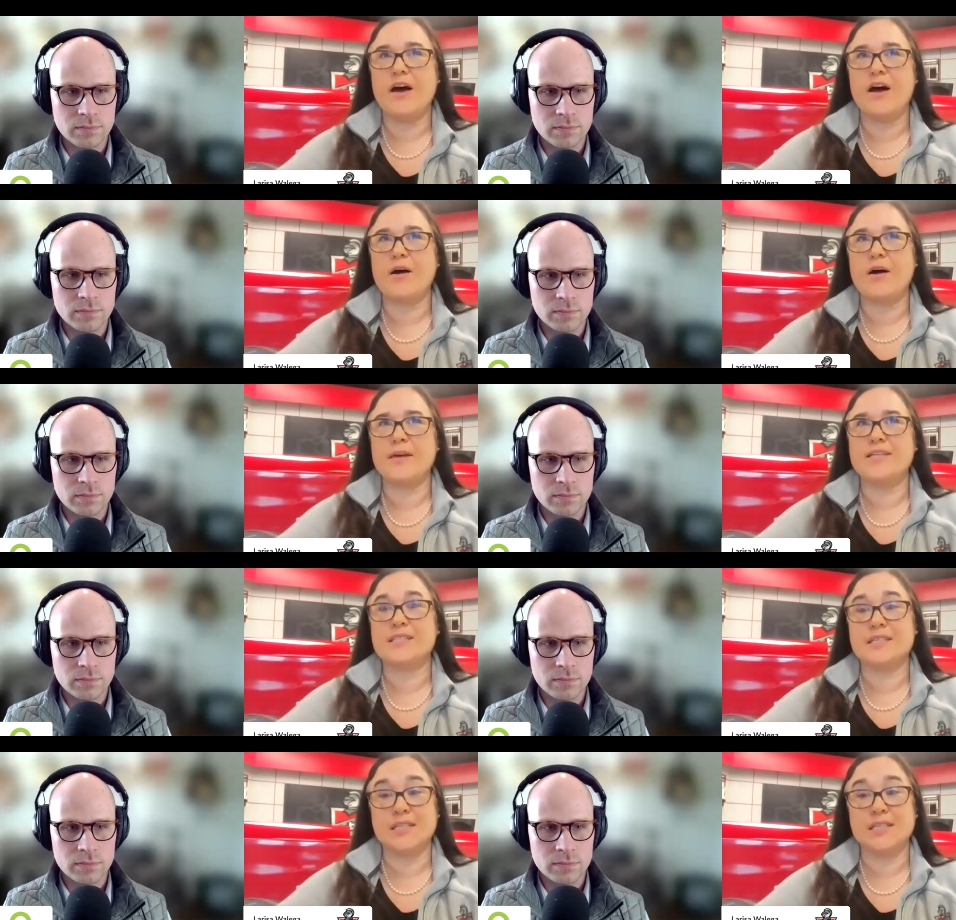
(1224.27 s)
Speaker 1: Um,
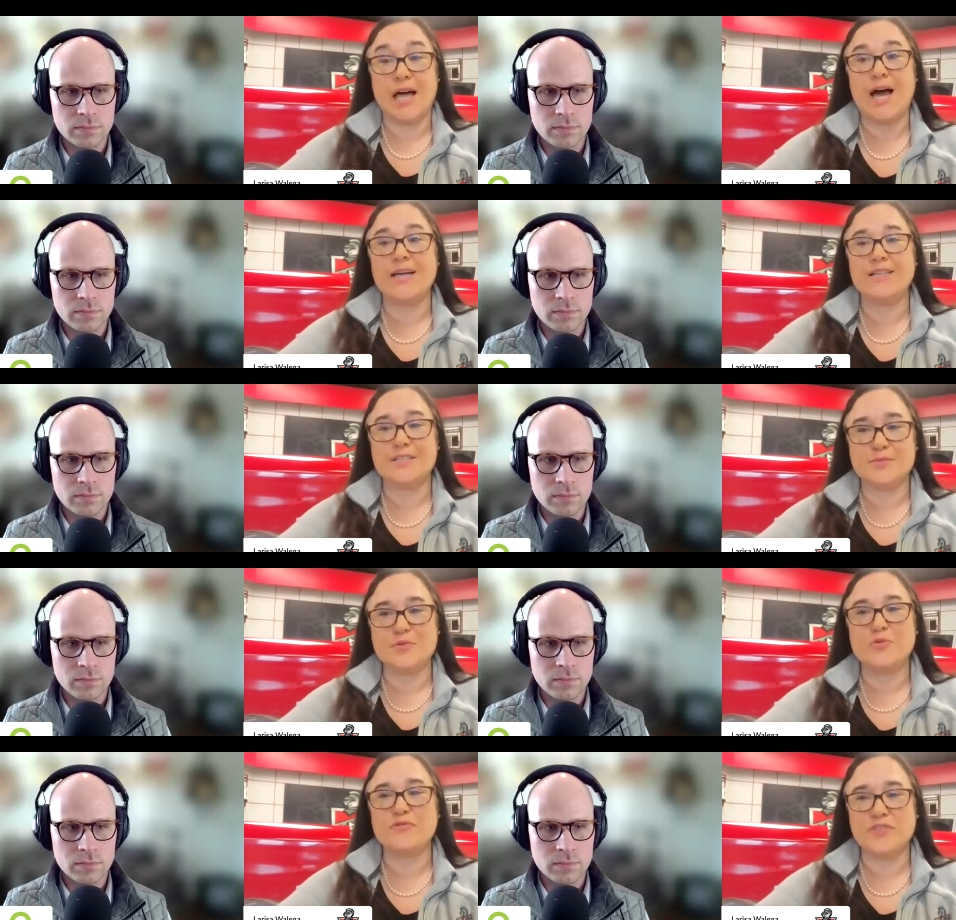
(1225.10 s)
it's a lot to
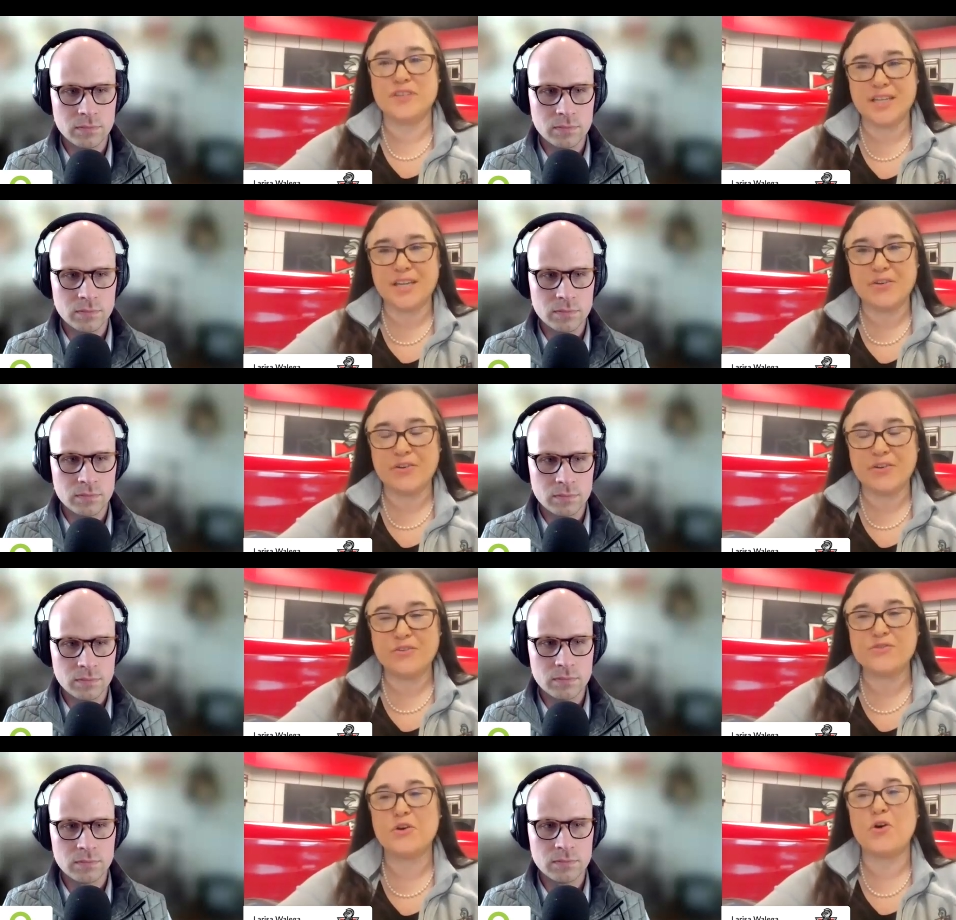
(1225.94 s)
move the
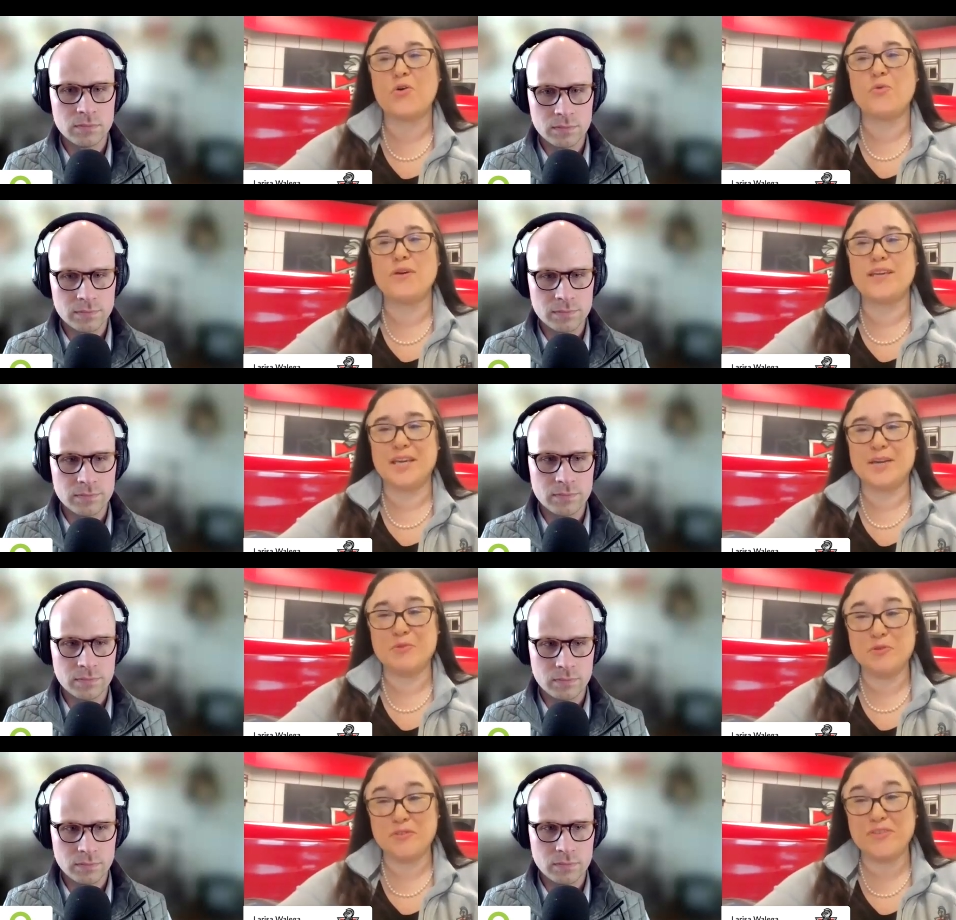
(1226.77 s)
needle. So we keep
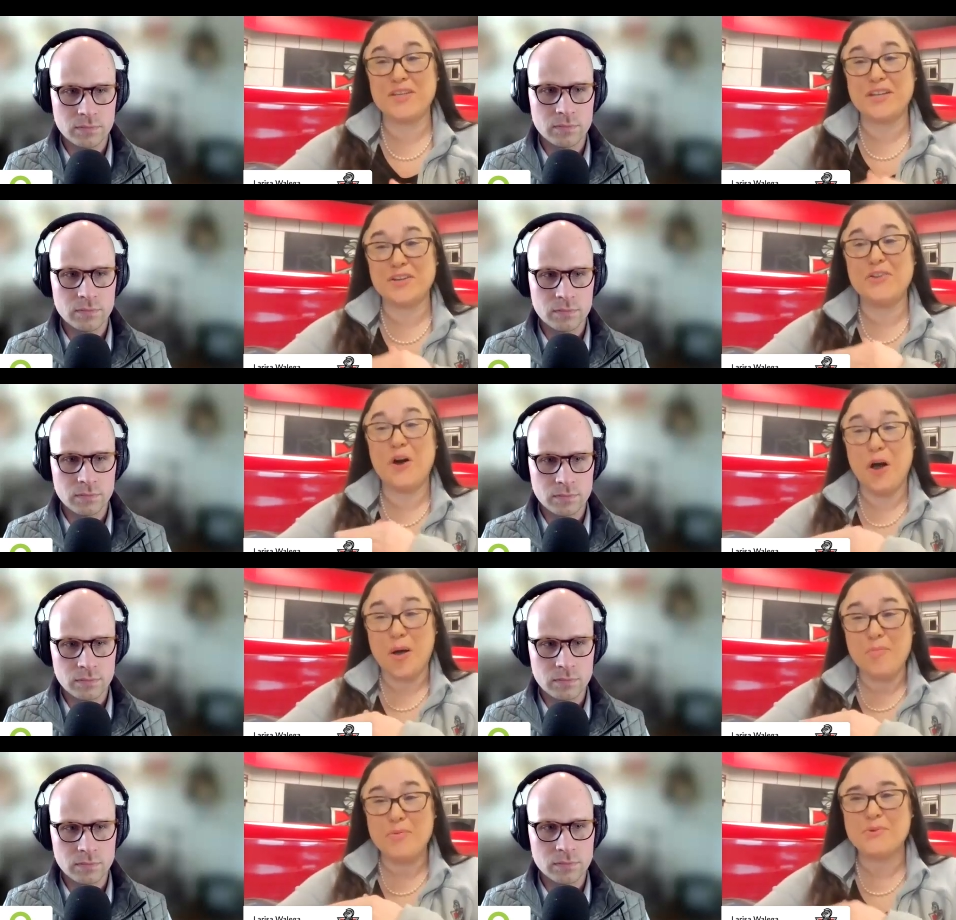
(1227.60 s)
moving the needle
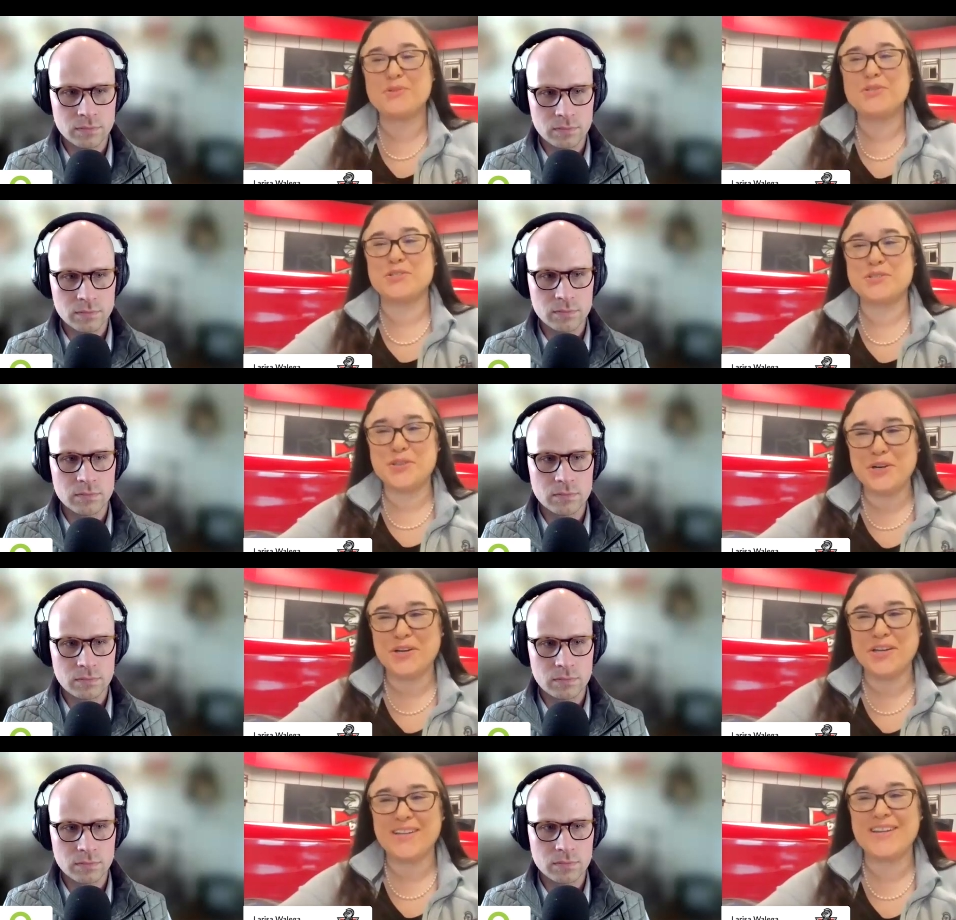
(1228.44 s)
up, which is
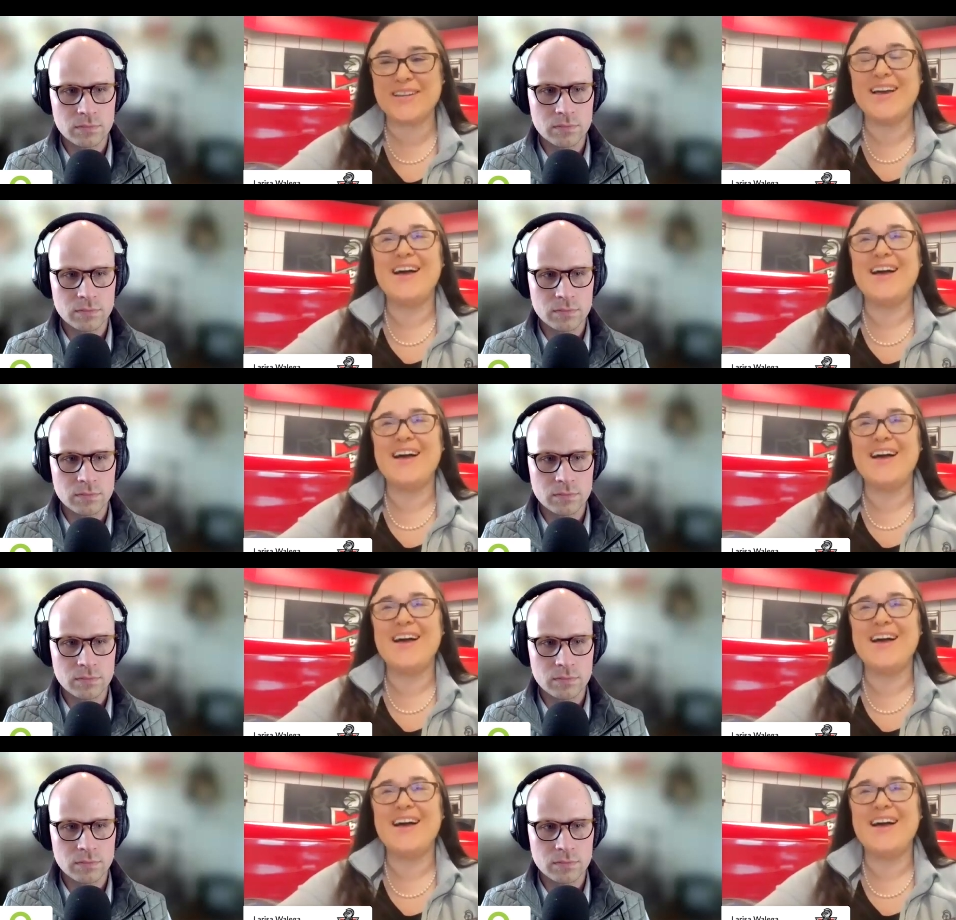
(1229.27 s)
good.